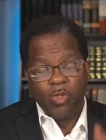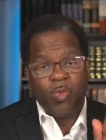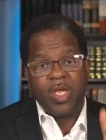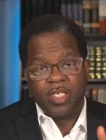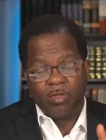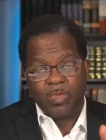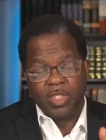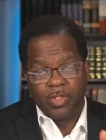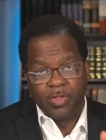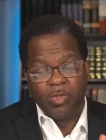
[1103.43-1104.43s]
You're waiting
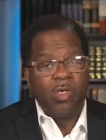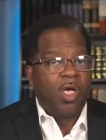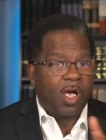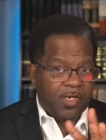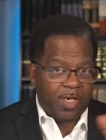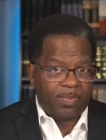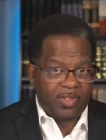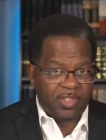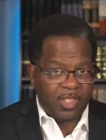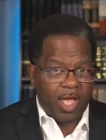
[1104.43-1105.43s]
on me to do a
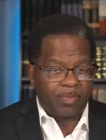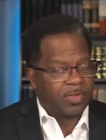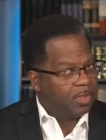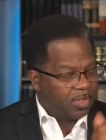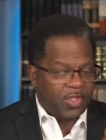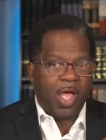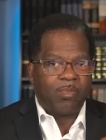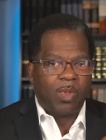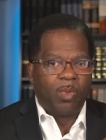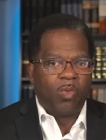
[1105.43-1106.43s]
couple of steps.
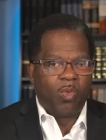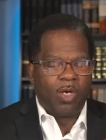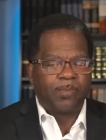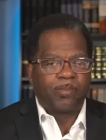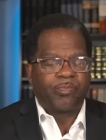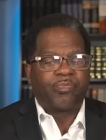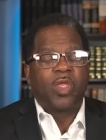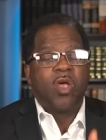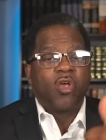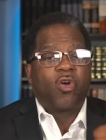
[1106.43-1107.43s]
Step number one,
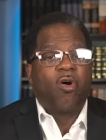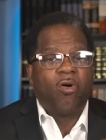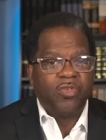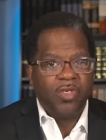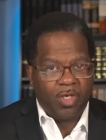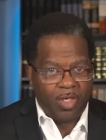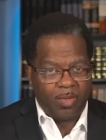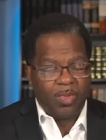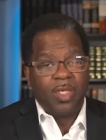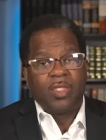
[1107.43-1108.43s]
call you
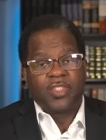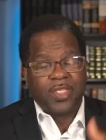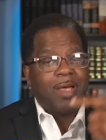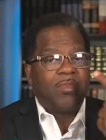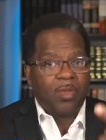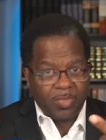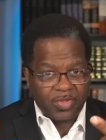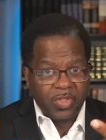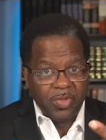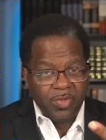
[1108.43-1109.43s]
up. Step
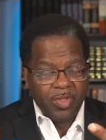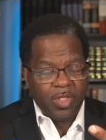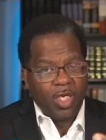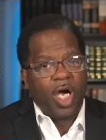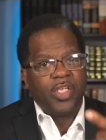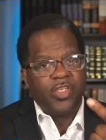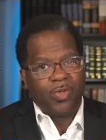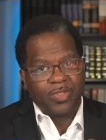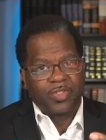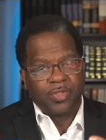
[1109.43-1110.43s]
number two,
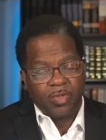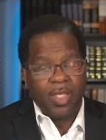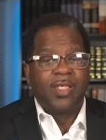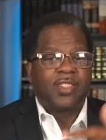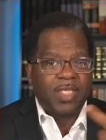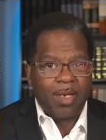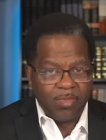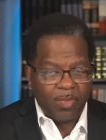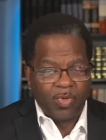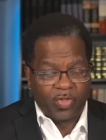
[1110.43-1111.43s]
anoint you.
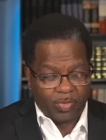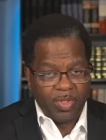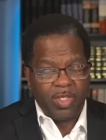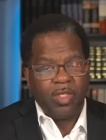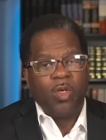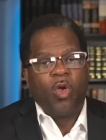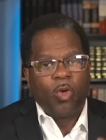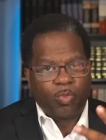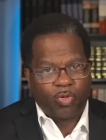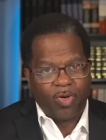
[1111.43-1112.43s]
Step number three,
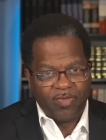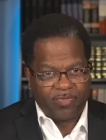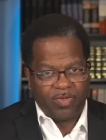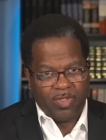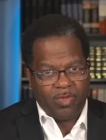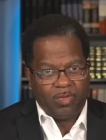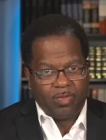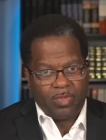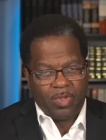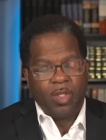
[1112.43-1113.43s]
pray for you.
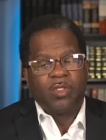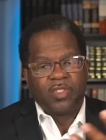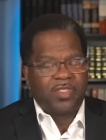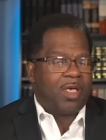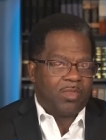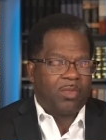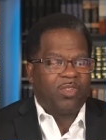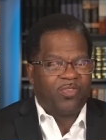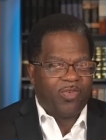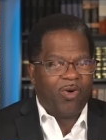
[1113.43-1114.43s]
Step
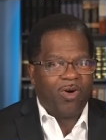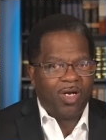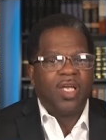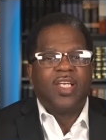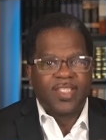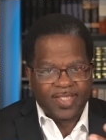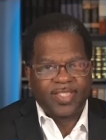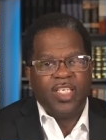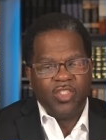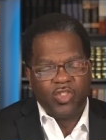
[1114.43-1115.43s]
number four,
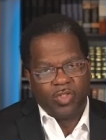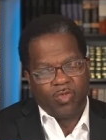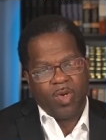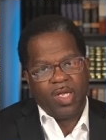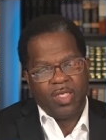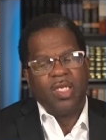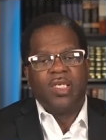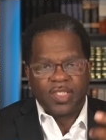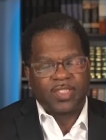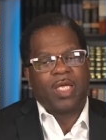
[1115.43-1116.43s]
send you away.
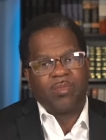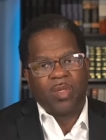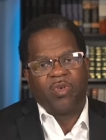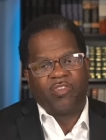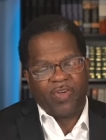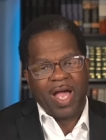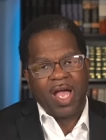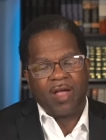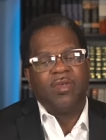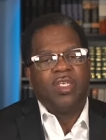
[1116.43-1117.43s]
Step number
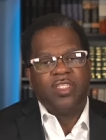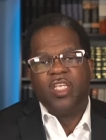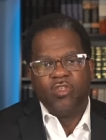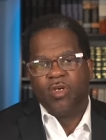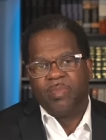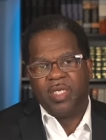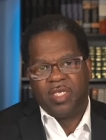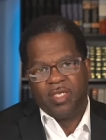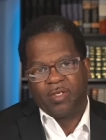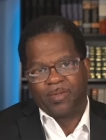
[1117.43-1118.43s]
five, then you'll
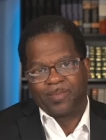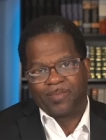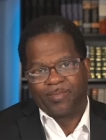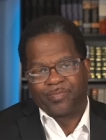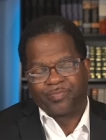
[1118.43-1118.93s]
be healed.